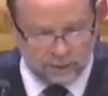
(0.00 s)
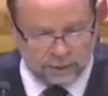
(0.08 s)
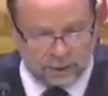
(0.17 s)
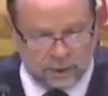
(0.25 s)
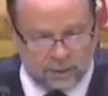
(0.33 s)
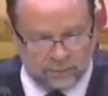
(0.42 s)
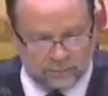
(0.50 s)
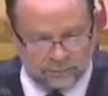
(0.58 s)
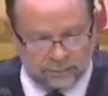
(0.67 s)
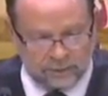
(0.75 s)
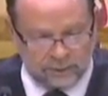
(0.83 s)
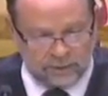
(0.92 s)
So,
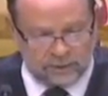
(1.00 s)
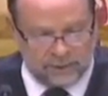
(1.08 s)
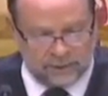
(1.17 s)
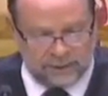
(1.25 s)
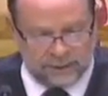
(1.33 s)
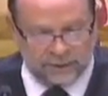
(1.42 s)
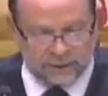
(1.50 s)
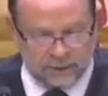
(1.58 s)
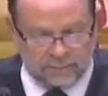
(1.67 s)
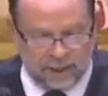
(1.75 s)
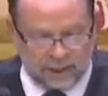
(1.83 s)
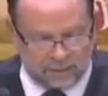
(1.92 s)
here's
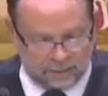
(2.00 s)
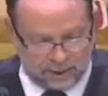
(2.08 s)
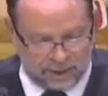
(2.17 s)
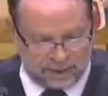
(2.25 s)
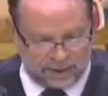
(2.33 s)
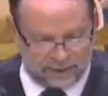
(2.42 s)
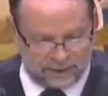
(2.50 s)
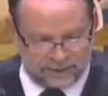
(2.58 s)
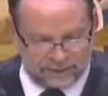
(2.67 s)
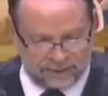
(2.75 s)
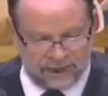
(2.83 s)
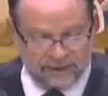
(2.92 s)
the bottom line.
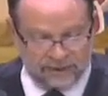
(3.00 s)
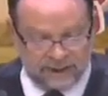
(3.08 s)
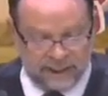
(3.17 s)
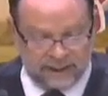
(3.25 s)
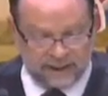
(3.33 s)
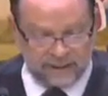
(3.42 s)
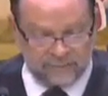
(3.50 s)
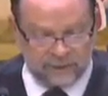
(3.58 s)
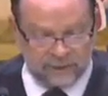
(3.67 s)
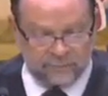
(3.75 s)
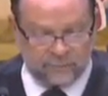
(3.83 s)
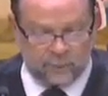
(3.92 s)
It says
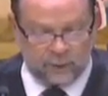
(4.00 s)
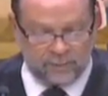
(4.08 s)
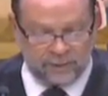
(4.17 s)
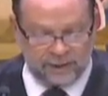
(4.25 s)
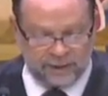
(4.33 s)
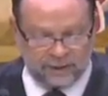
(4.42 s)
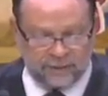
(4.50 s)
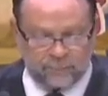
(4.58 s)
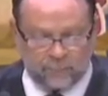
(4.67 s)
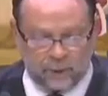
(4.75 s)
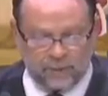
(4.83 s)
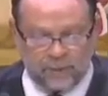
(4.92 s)
negative conformity in
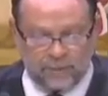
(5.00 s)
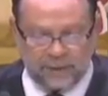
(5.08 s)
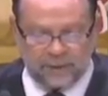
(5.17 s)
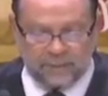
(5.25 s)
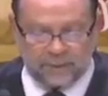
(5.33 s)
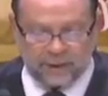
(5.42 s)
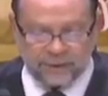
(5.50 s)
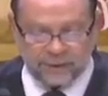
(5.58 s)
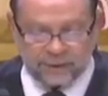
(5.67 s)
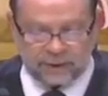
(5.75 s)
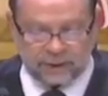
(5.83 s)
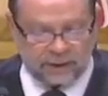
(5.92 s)
the form of peer
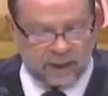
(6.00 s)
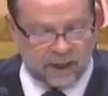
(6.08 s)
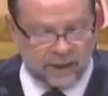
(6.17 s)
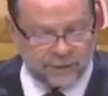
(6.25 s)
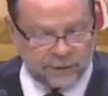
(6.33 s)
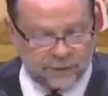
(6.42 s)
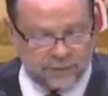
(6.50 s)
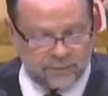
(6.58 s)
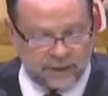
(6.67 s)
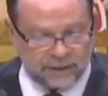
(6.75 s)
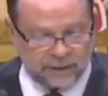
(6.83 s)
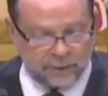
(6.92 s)
pressure can cause you to
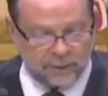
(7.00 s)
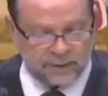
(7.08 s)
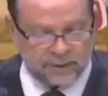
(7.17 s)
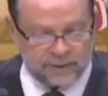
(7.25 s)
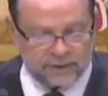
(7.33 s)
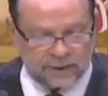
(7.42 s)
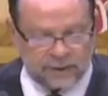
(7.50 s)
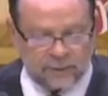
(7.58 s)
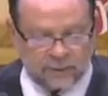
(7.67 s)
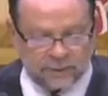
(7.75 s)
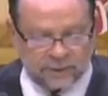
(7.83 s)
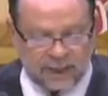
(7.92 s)
make choices that
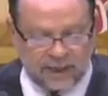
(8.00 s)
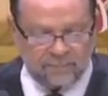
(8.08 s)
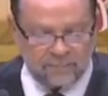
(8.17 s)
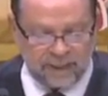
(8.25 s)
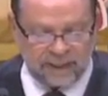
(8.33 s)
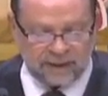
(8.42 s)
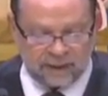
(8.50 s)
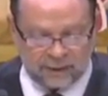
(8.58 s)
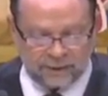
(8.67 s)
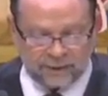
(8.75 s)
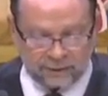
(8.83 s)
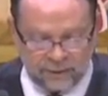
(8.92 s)
you will not make
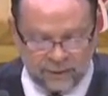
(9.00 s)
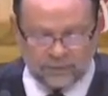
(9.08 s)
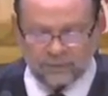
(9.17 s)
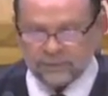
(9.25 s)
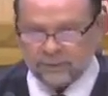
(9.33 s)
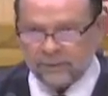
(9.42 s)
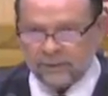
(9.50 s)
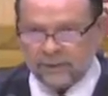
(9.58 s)
on your own.